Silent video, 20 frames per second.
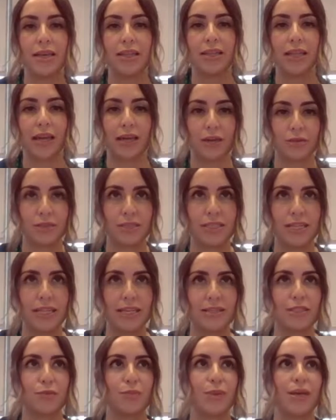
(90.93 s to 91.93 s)
the Idaho
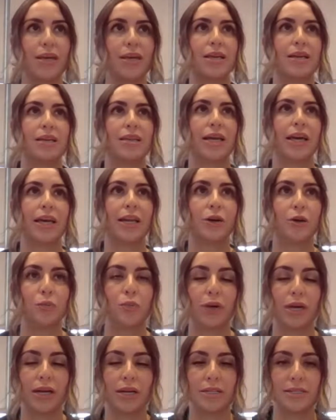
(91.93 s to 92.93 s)
Statesman, the Idaho
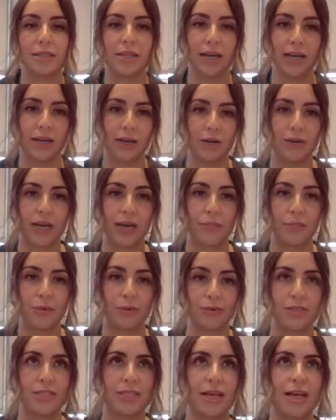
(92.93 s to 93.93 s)
Press, and the Idaho
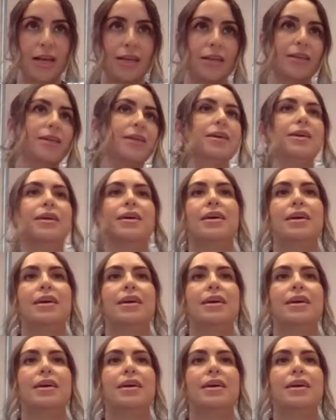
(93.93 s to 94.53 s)
Capital Sun.